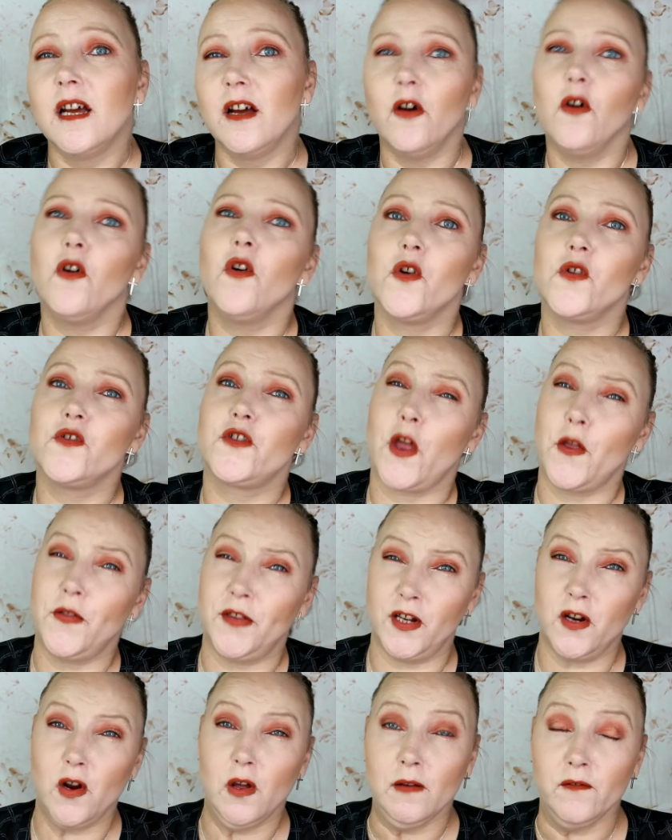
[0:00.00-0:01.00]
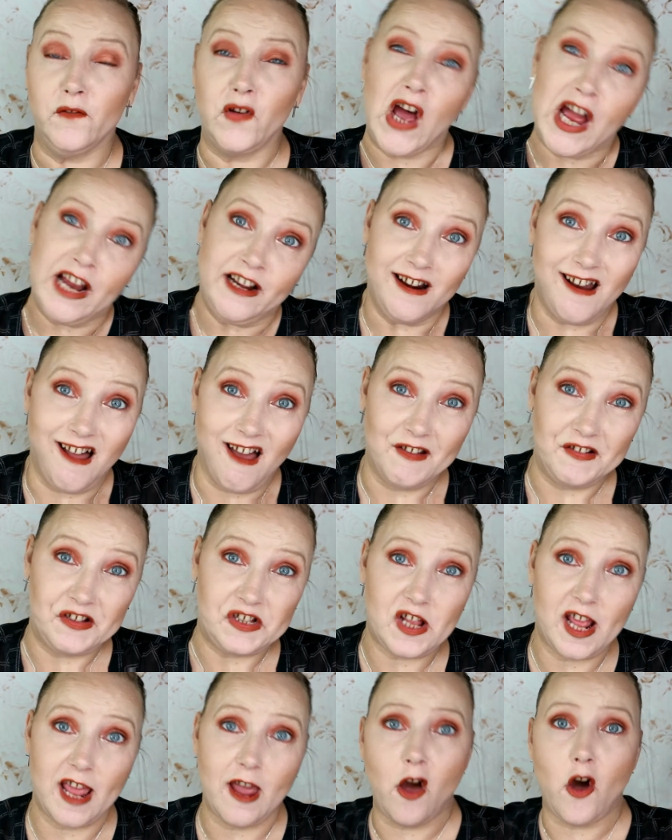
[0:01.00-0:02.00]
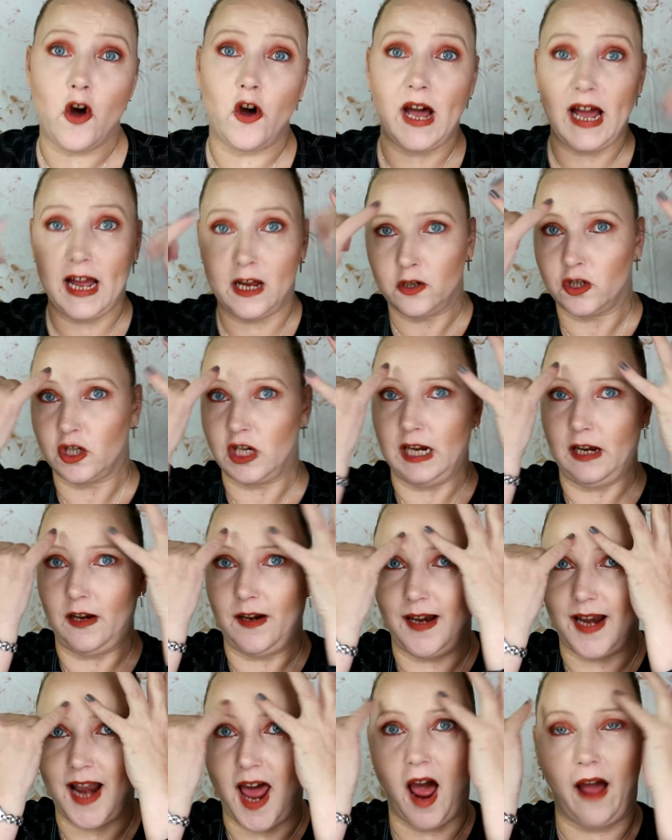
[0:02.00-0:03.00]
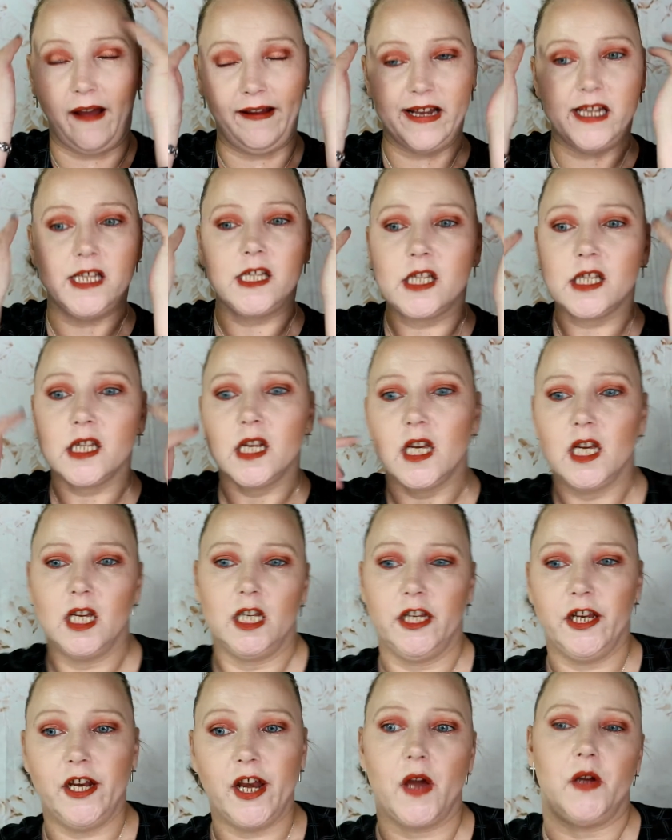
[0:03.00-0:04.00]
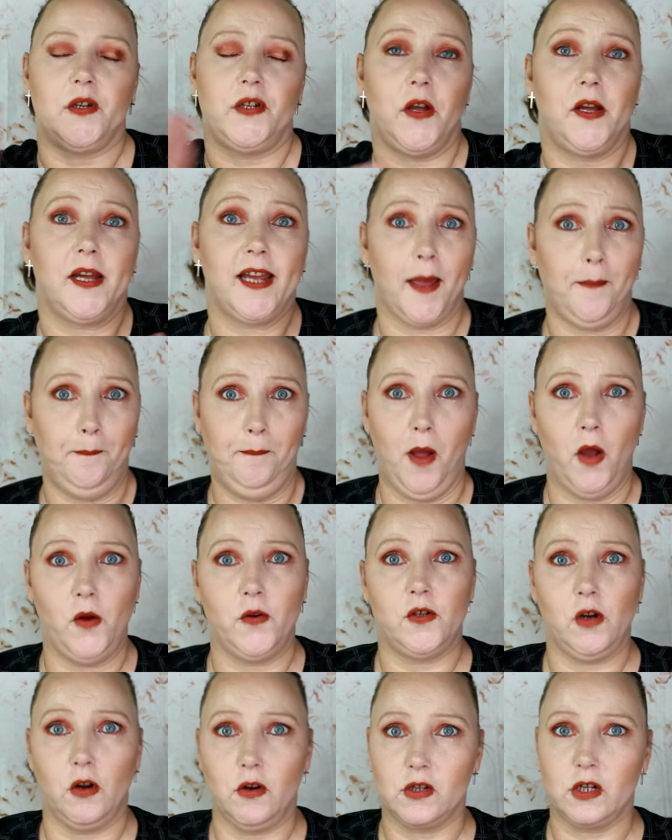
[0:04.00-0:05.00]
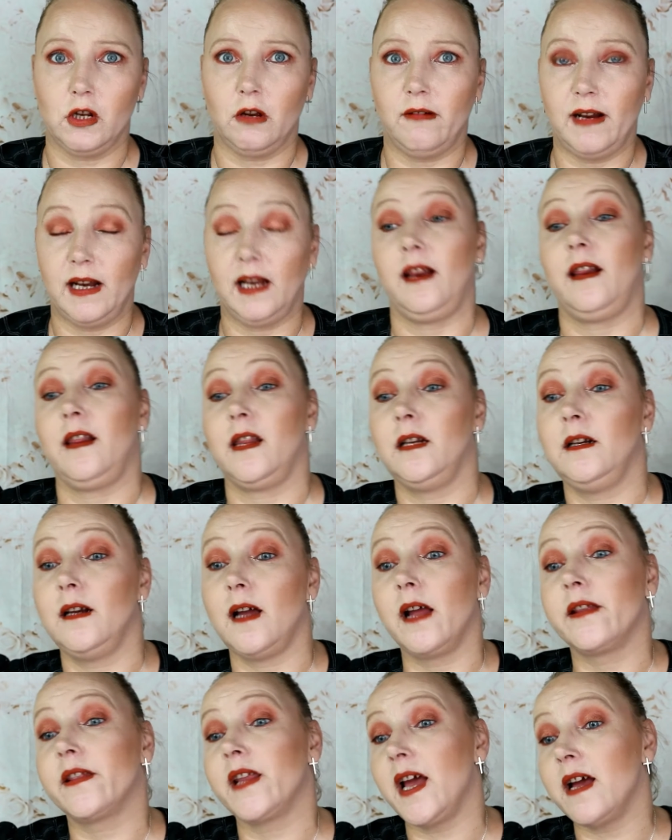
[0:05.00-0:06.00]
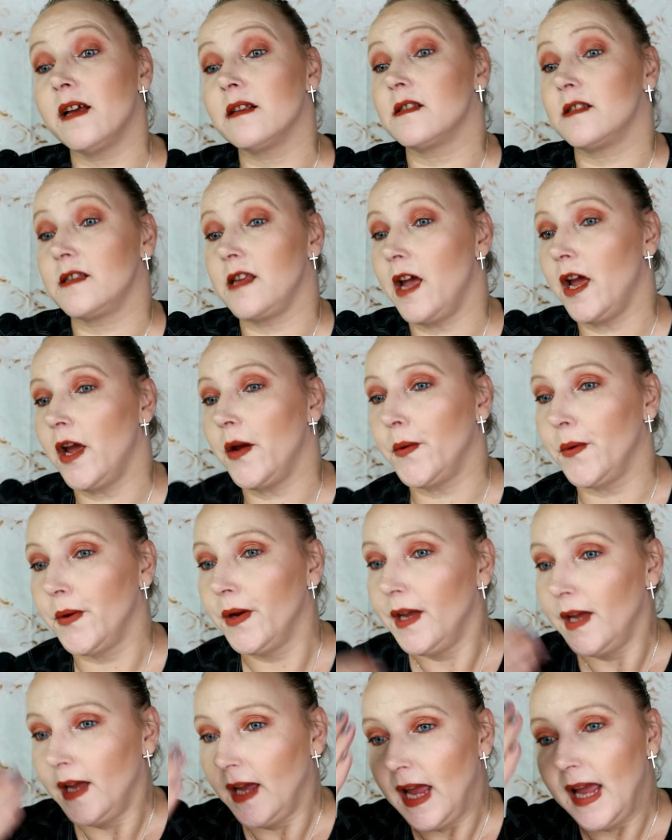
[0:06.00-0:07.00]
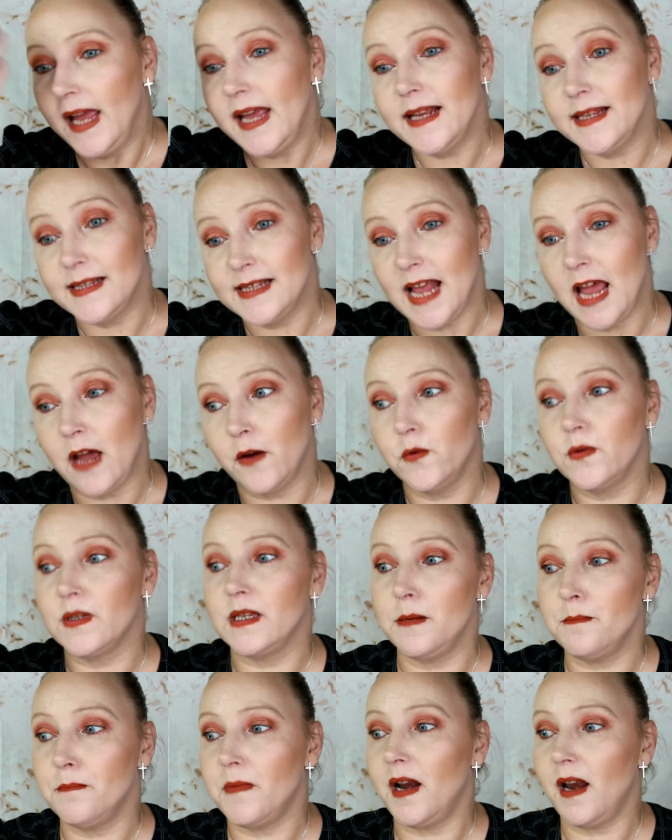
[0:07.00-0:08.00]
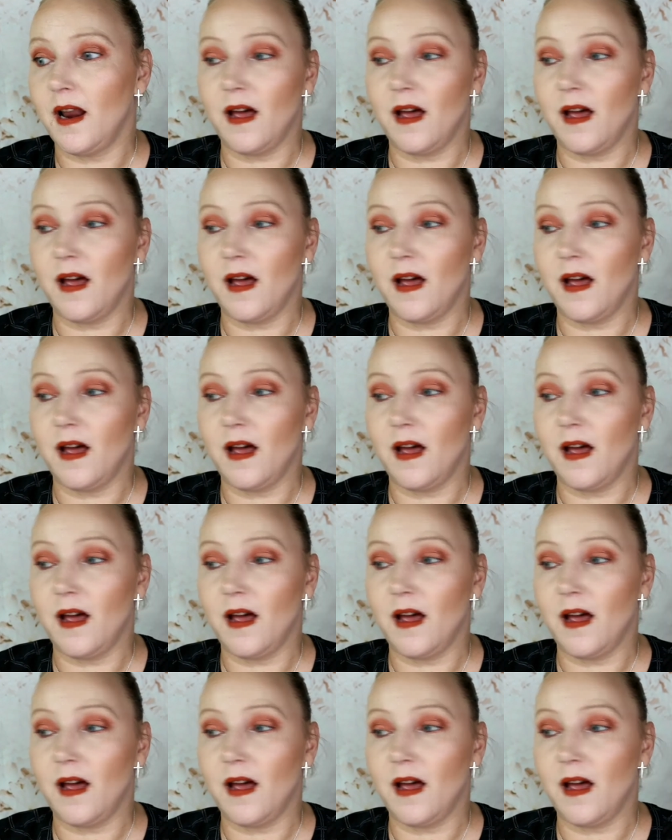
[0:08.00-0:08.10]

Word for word: Although they're not fine lines, they are actual lines, you know, don't get Botox or anything like that. So it settles in my